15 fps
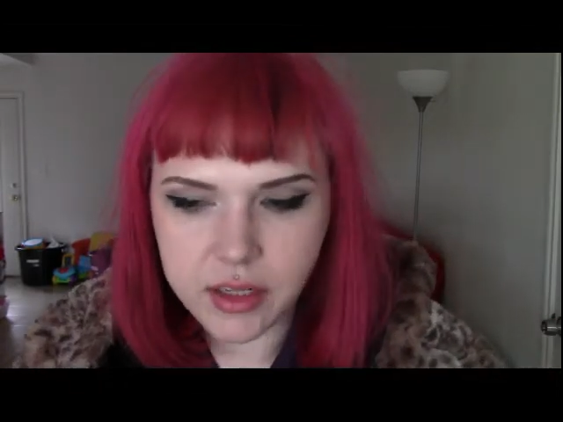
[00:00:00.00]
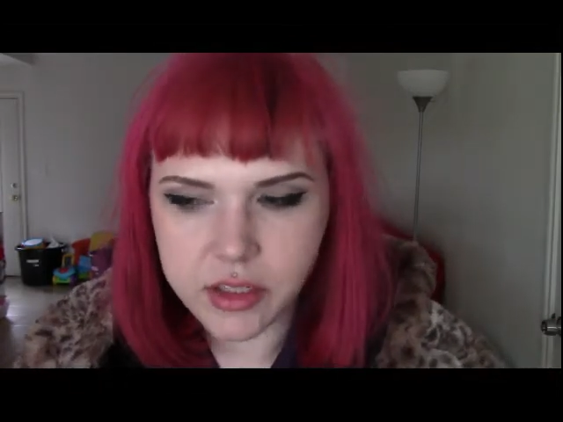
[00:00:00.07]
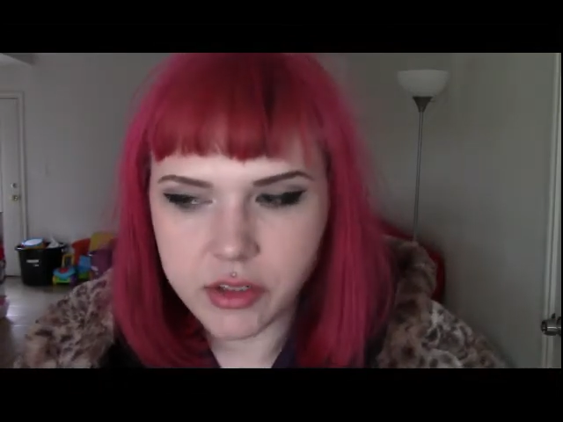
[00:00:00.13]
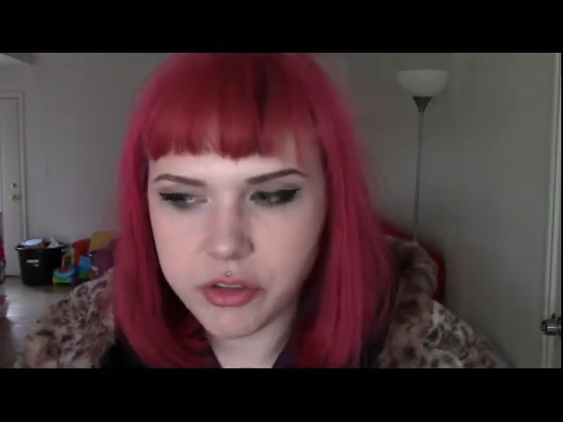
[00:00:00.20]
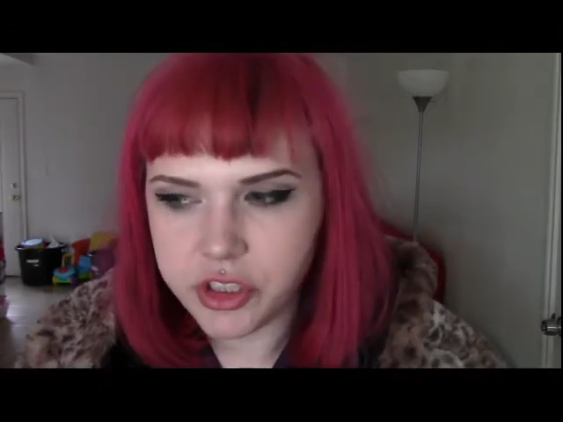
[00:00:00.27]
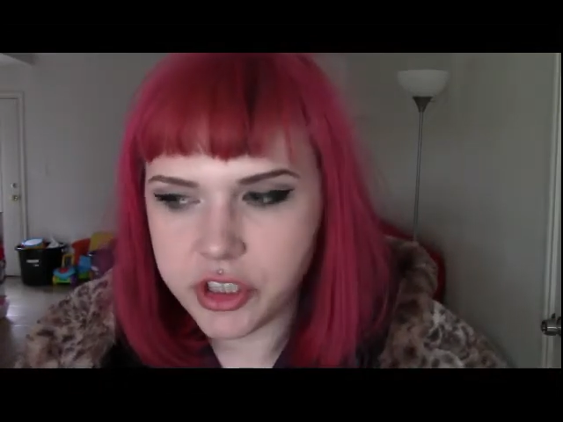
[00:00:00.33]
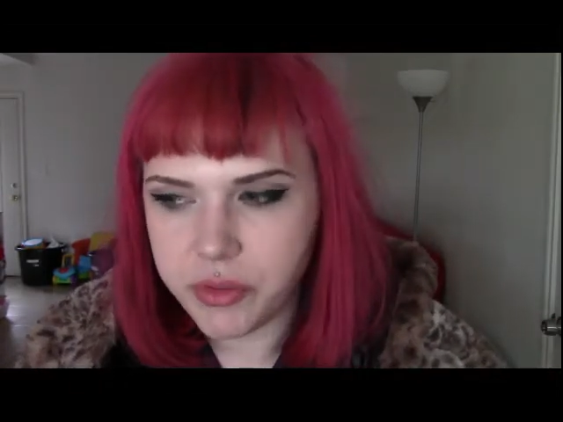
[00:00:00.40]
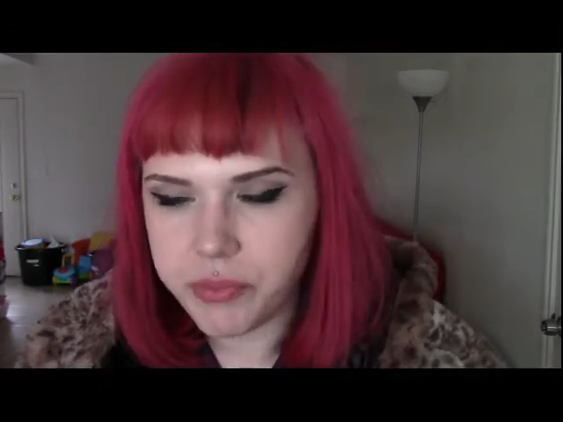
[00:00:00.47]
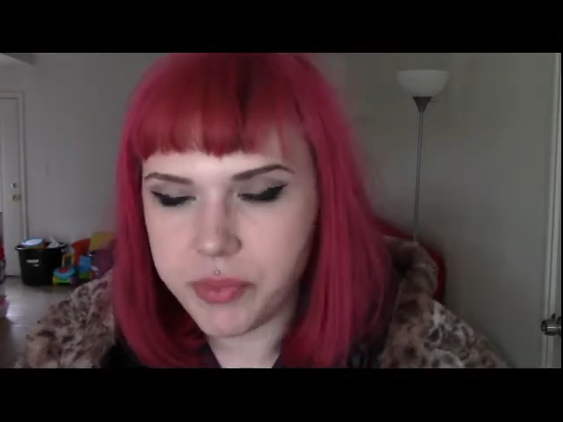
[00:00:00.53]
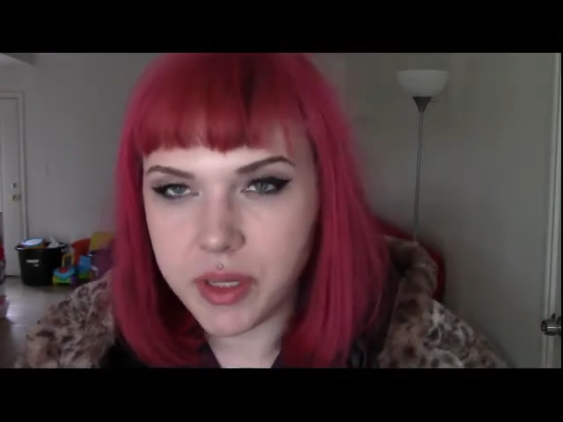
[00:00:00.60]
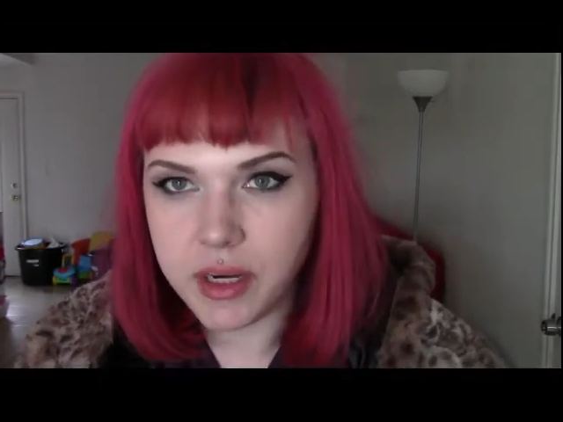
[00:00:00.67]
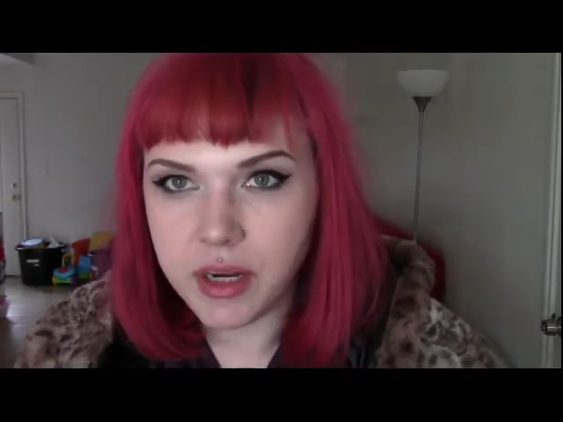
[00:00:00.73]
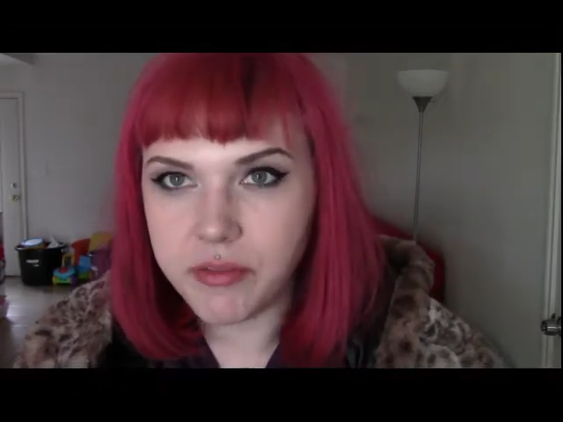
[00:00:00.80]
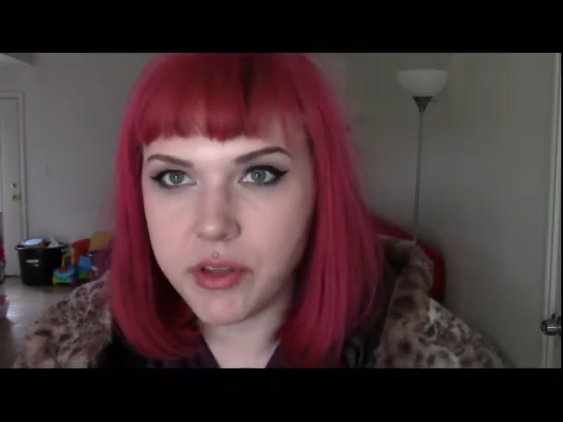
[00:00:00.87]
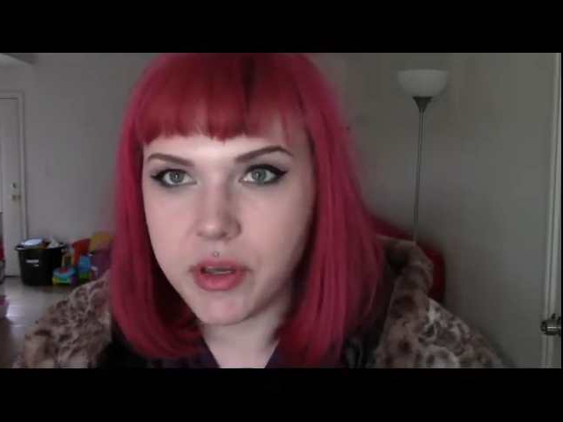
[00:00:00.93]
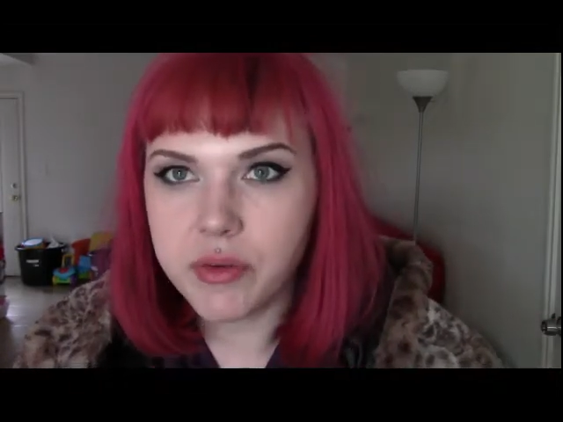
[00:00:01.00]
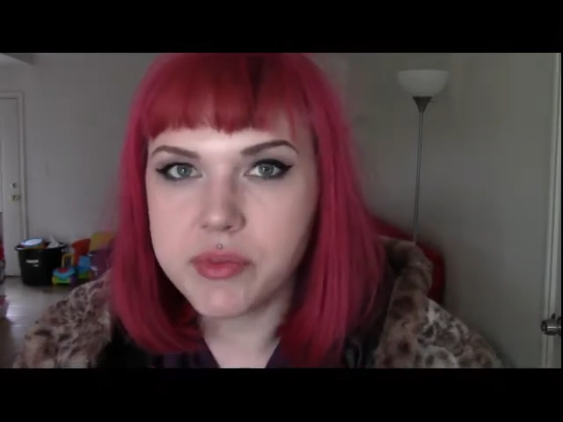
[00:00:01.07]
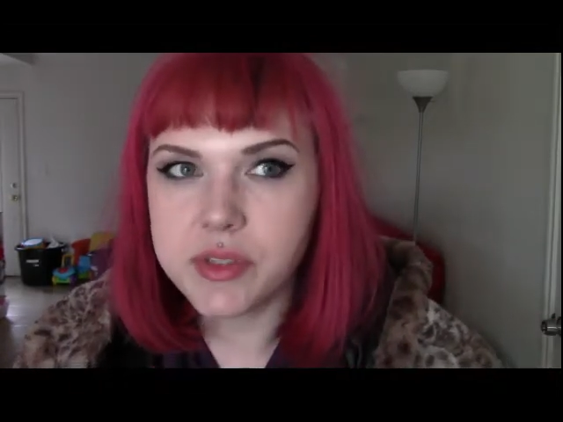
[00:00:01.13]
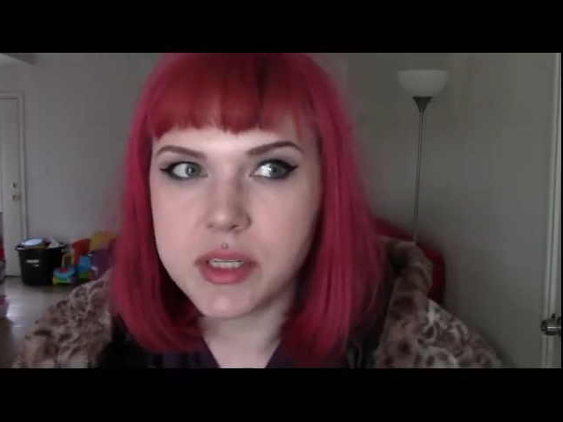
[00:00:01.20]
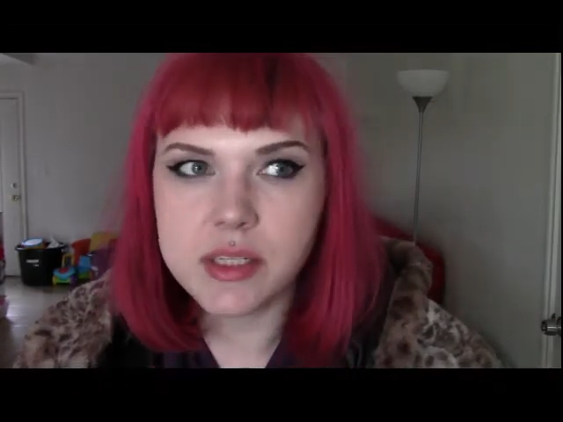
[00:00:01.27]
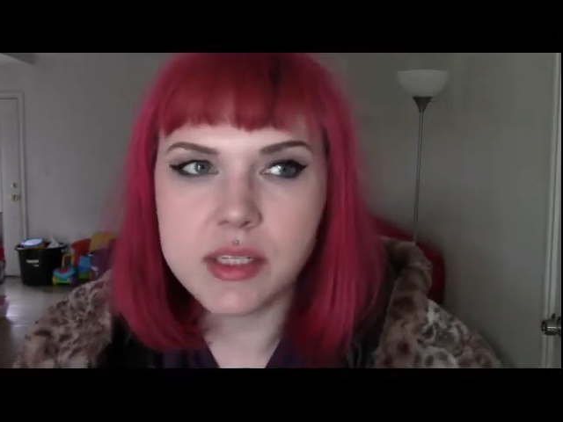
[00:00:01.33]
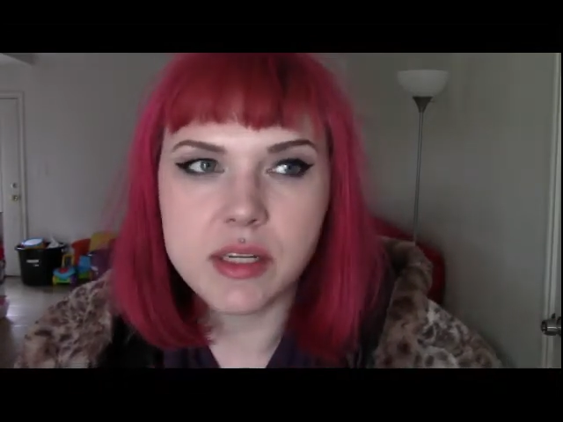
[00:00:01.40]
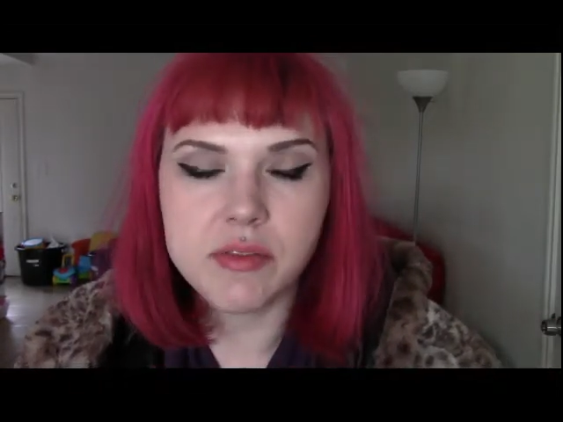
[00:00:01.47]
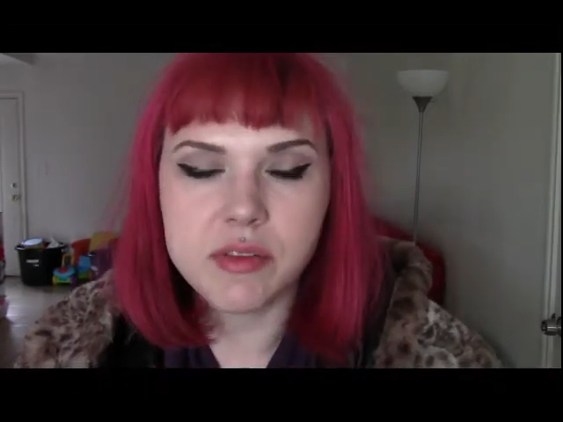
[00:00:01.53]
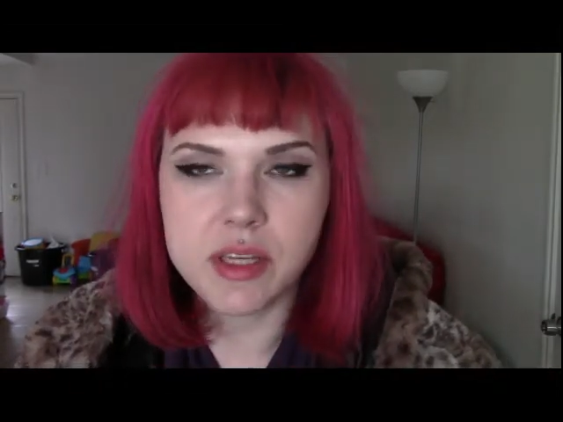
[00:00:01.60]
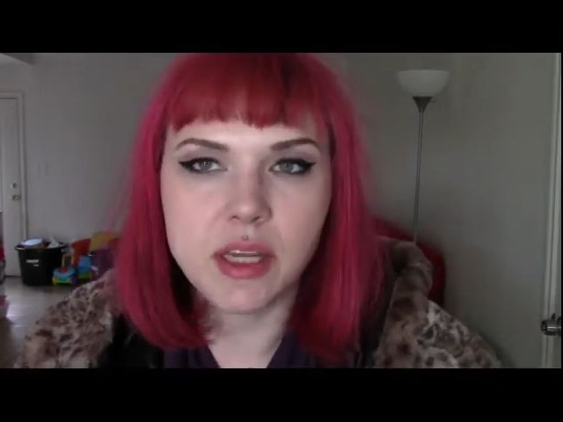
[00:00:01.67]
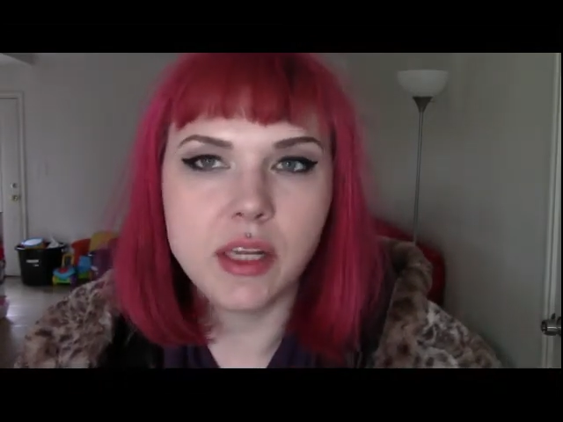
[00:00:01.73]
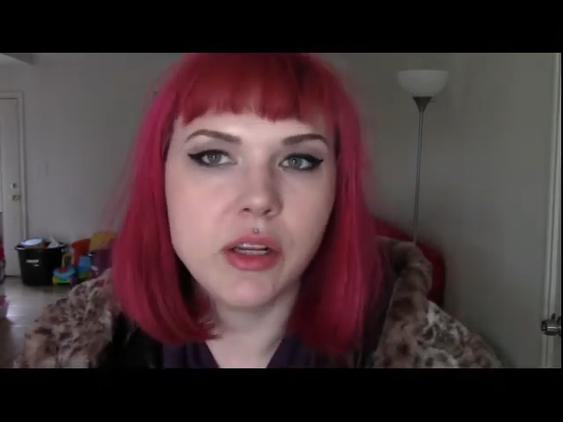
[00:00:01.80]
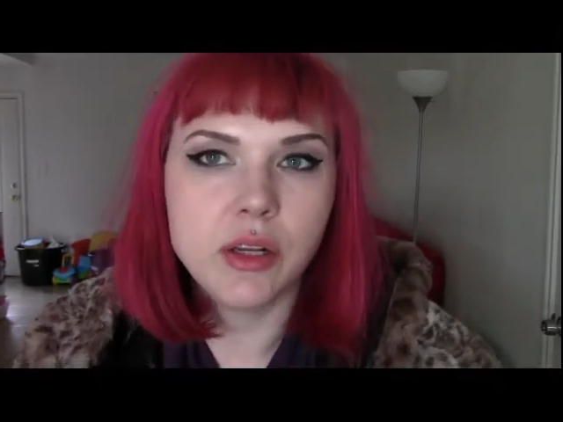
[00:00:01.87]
don't jump in if you have sensitive skin,